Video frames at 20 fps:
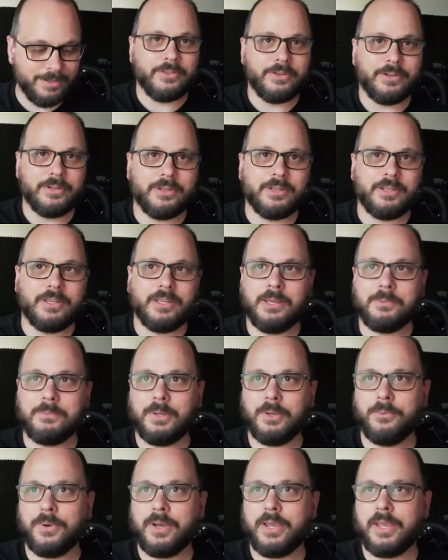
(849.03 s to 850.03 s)
the
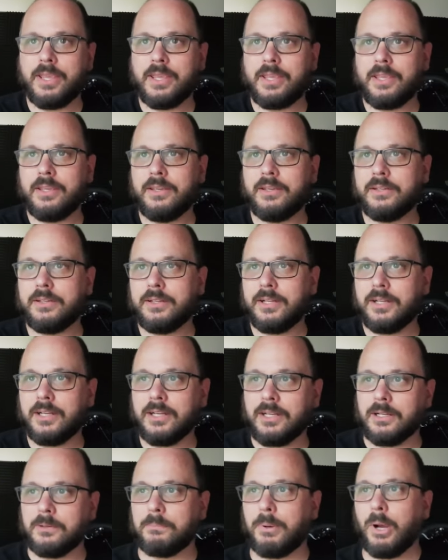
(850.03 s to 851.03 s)
Hemingway
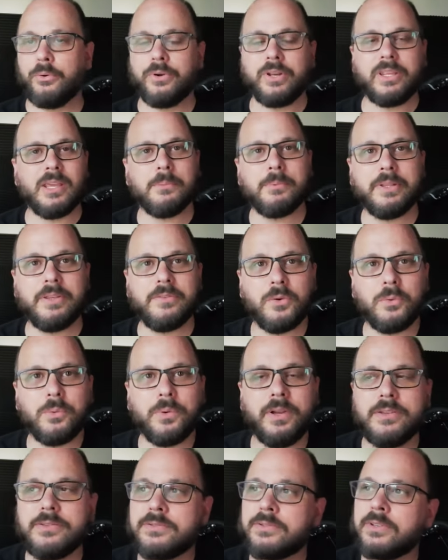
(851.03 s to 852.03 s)
uh, pony, I believe it
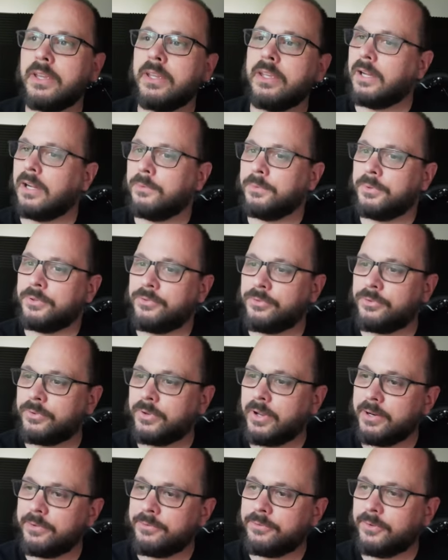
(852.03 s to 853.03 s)
was, uh, which was
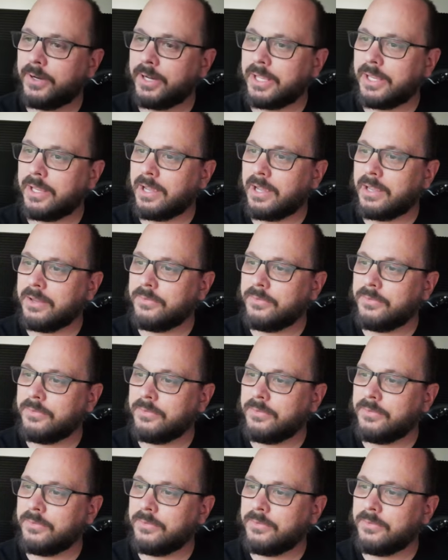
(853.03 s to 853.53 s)
kind of funny.